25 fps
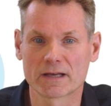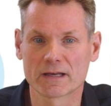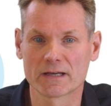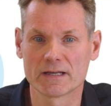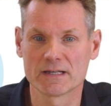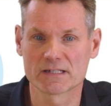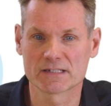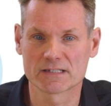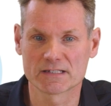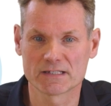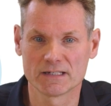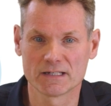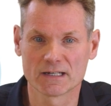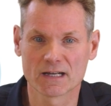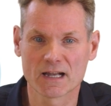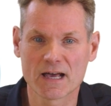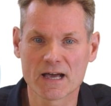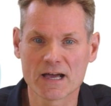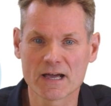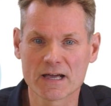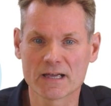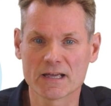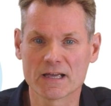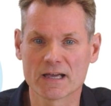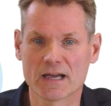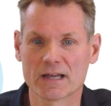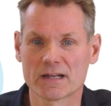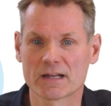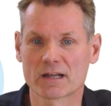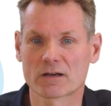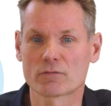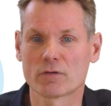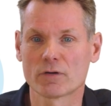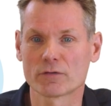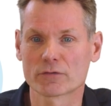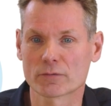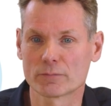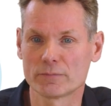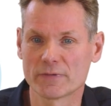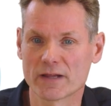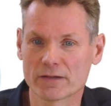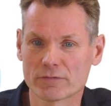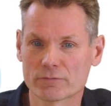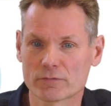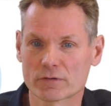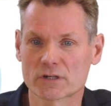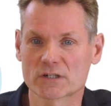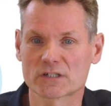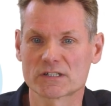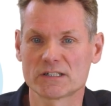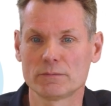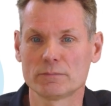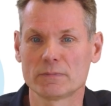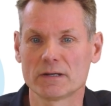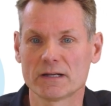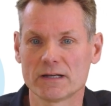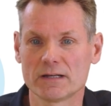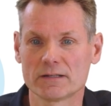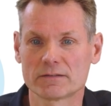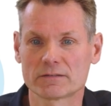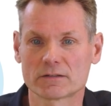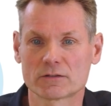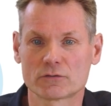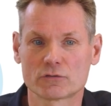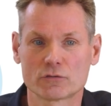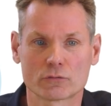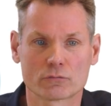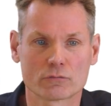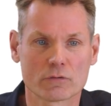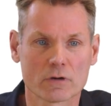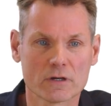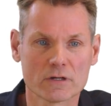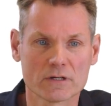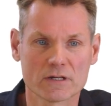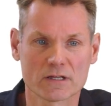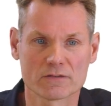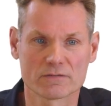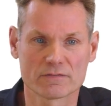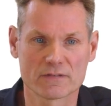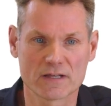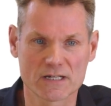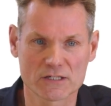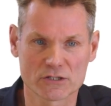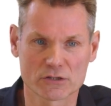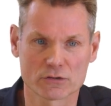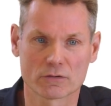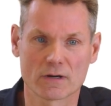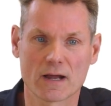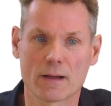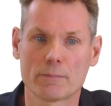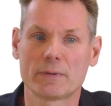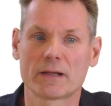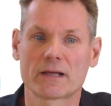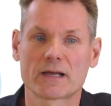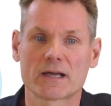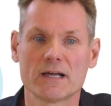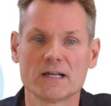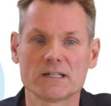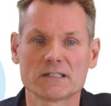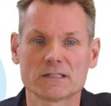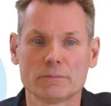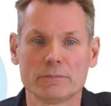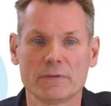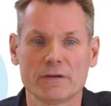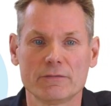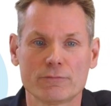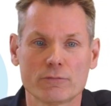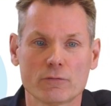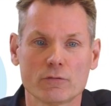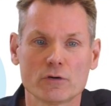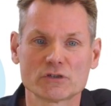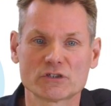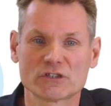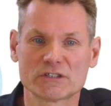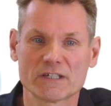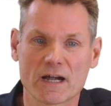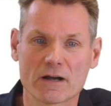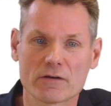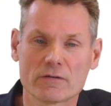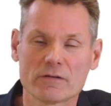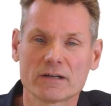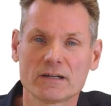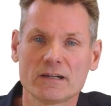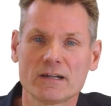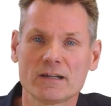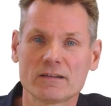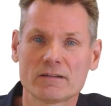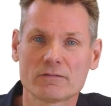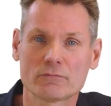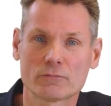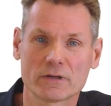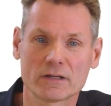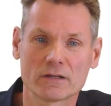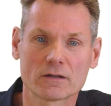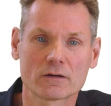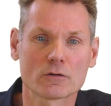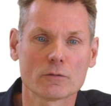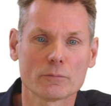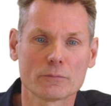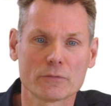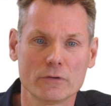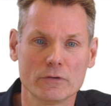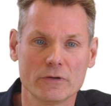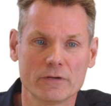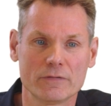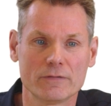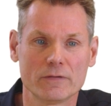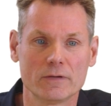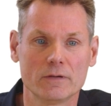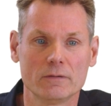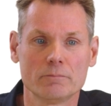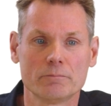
CLI and a quantum network simulator to run and test your application before sharing it with the community.